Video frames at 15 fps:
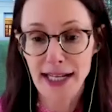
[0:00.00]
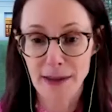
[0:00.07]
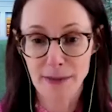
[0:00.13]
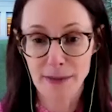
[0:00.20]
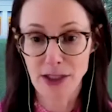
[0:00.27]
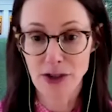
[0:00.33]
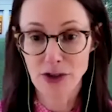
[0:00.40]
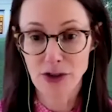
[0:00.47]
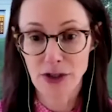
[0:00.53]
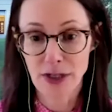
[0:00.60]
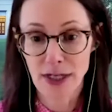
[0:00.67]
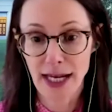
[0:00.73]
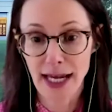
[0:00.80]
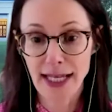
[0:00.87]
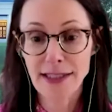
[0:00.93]
image
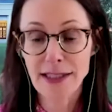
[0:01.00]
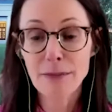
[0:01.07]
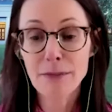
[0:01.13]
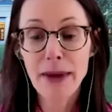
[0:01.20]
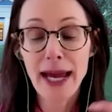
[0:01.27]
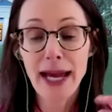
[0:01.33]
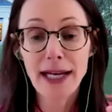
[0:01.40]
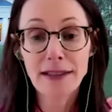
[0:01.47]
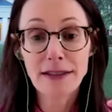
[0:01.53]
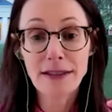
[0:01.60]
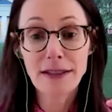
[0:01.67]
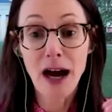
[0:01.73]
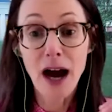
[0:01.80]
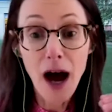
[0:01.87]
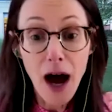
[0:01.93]
and demand
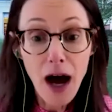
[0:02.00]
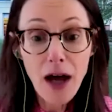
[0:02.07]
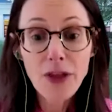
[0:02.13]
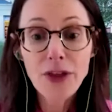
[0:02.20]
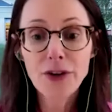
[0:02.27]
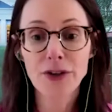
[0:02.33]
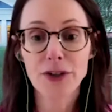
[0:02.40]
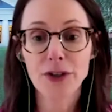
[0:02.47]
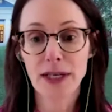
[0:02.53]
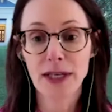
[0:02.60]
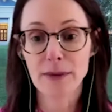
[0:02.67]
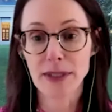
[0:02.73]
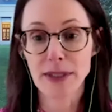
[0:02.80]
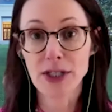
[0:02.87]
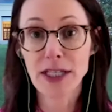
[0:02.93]
other nude
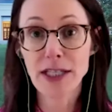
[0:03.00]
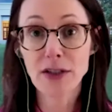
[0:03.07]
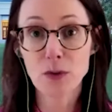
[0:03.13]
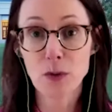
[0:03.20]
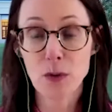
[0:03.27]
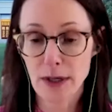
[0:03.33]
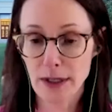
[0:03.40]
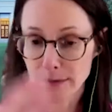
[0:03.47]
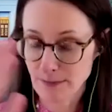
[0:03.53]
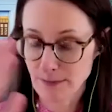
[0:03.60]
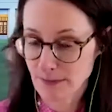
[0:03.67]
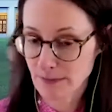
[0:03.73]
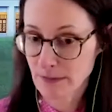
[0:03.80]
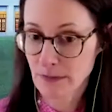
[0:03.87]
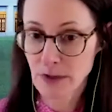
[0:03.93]
images or
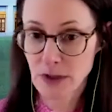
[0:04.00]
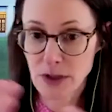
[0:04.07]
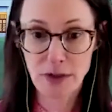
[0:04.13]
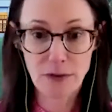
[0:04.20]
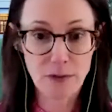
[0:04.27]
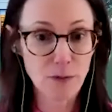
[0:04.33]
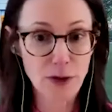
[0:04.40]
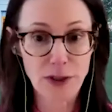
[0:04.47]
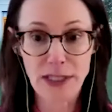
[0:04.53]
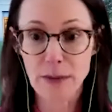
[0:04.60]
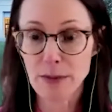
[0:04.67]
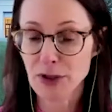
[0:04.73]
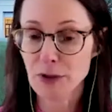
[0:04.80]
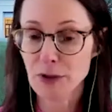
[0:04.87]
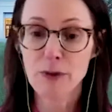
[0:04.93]
for
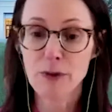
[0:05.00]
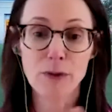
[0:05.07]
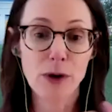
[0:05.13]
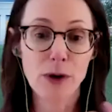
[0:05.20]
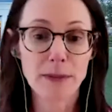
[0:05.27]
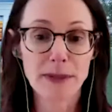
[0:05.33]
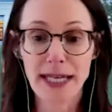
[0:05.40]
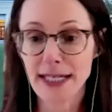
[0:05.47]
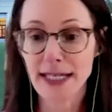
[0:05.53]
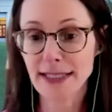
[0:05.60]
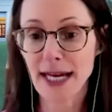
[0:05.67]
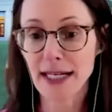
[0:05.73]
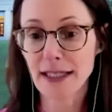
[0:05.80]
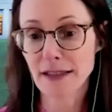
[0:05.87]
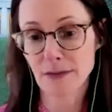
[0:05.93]
someone to perform sex
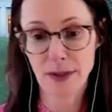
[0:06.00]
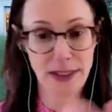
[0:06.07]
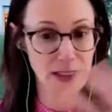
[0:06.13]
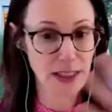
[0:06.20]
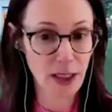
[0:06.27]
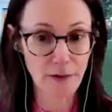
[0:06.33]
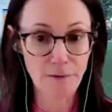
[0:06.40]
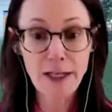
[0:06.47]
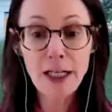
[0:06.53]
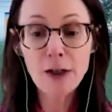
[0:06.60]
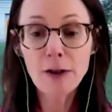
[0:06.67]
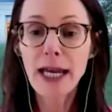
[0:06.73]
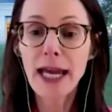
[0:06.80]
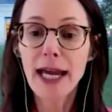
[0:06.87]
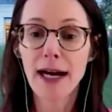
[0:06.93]
acts, let's say on a video
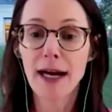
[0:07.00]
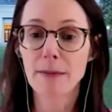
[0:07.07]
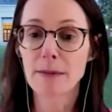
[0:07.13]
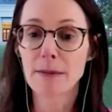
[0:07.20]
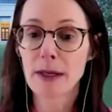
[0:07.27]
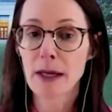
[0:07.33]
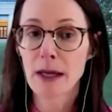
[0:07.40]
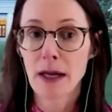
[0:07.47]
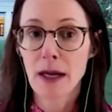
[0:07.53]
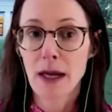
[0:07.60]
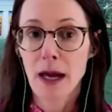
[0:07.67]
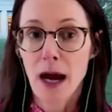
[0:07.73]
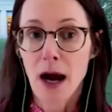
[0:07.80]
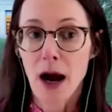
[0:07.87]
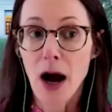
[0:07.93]
cam,
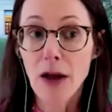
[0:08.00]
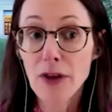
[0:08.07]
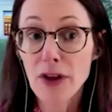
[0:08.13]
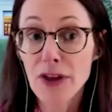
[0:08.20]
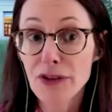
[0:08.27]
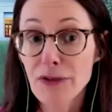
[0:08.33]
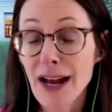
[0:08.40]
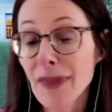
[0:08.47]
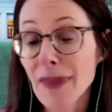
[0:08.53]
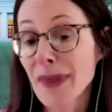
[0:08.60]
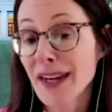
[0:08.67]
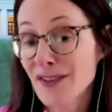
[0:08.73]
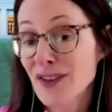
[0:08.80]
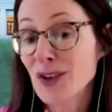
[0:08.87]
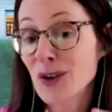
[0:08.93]
on the threat that
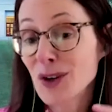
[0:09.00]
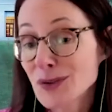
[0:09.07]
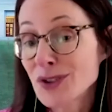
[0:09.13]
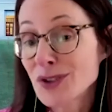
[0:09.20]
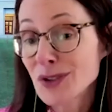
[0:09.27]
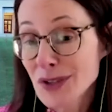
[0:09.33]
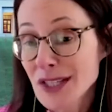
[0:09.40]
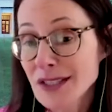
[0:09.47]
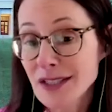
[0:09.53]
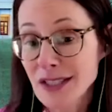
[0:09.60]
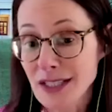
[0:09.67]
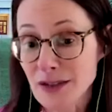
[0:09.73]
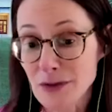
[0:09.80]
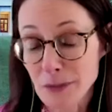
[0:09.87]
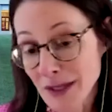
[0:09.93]
if you don't do these
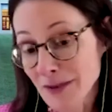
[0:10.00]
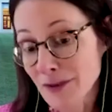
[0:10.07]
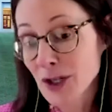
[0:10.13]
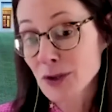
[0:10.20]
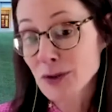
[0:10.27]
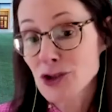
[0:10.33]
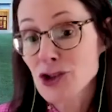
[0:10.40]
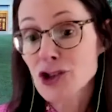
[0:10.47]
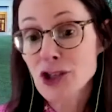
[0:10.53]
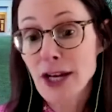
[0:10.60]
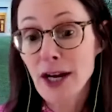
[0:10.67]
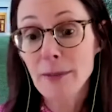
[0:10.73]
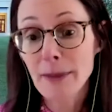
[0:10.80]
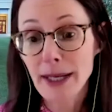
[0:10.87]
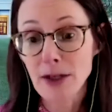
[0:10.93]
things for me, if you don't
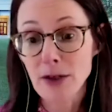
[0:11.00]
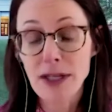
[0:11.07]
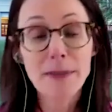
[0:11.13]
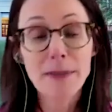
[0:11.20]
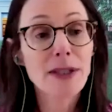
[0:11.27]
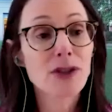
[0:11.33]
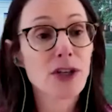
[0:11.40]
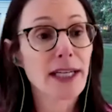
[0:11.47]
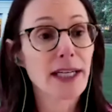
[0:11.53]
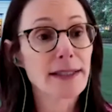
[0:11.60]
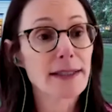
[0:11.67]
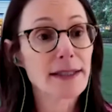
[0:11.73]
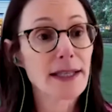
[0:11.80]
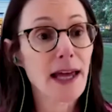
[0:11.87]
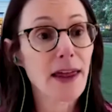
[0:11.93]
share my nude
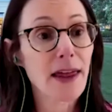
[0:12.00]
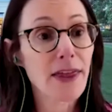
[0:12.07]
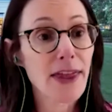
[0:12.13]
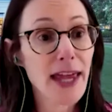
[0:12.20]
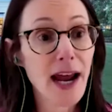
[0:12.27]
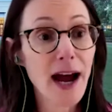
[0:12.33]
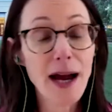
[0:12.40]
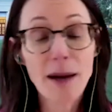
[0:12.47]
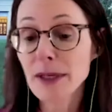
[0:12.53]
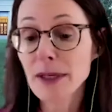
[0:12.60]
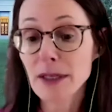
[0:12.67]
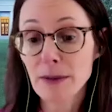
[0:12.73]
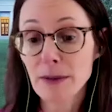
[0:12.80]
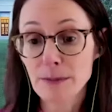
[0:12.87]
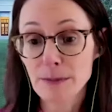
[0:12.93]
images, then I'm going to